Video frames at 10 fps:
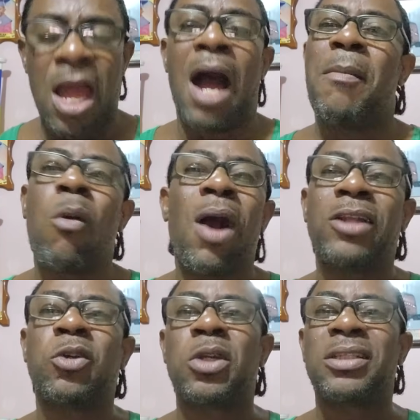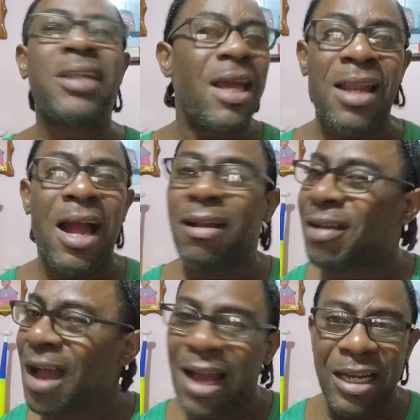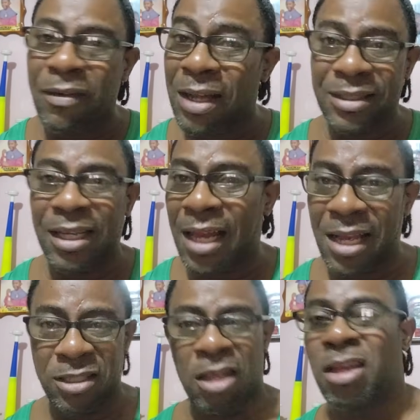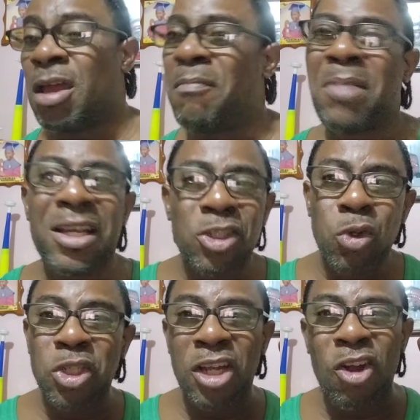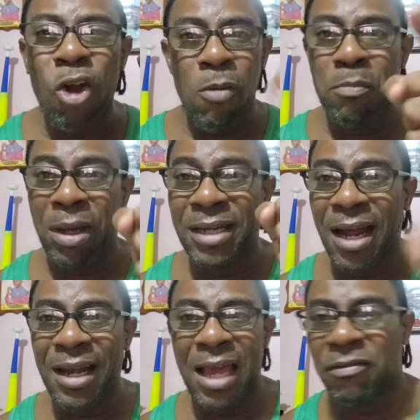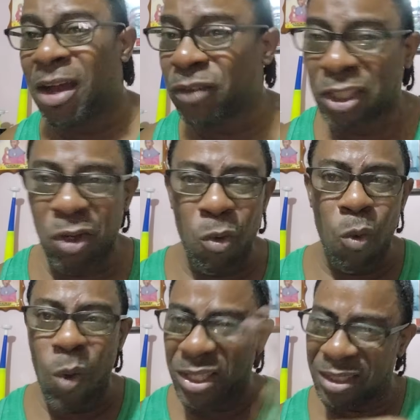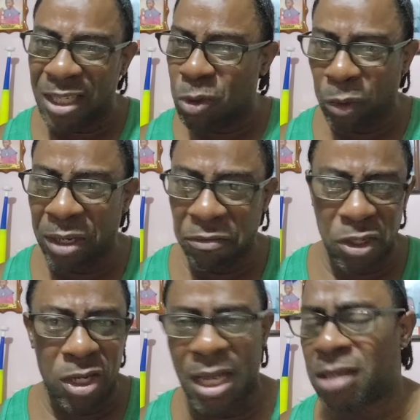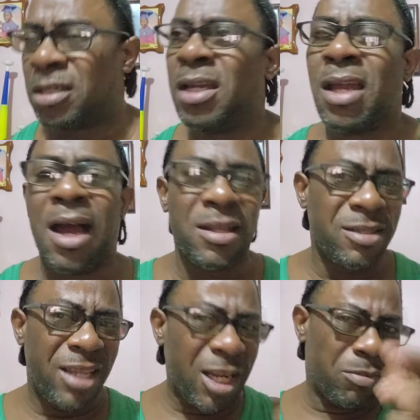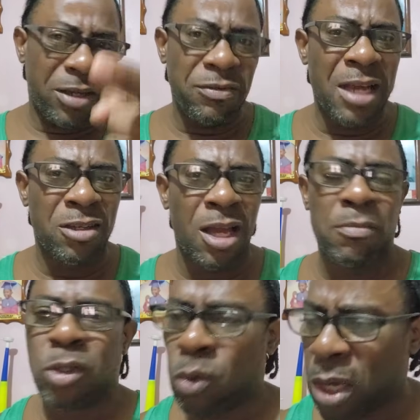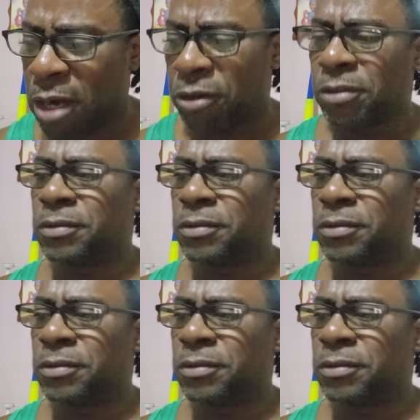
I mean want to not tell her, call her and tell her say make sure she come on her life after she watch the Uhraine video, yeah. And tell me if that not happen to her.